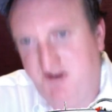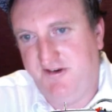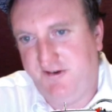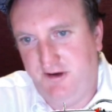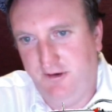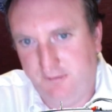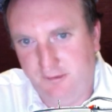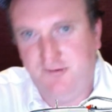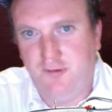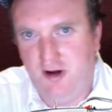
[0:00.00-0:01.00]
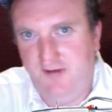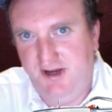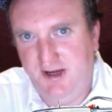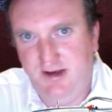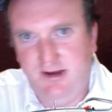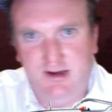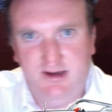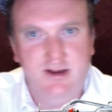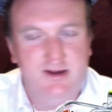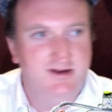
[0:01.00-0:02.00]
Shields was driving in
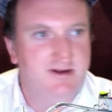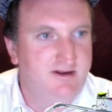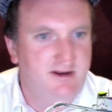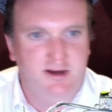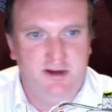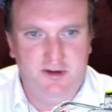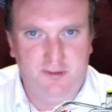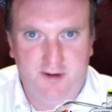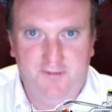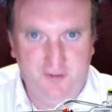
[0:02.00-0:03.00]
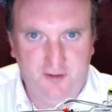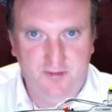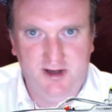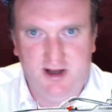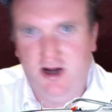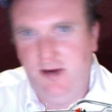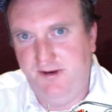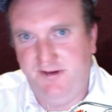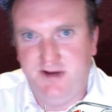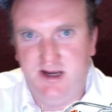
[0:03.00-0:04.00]
the Euro Formula
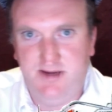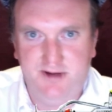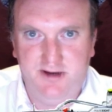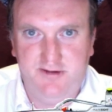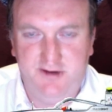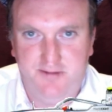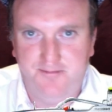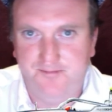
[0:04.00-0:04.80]
Open Championship.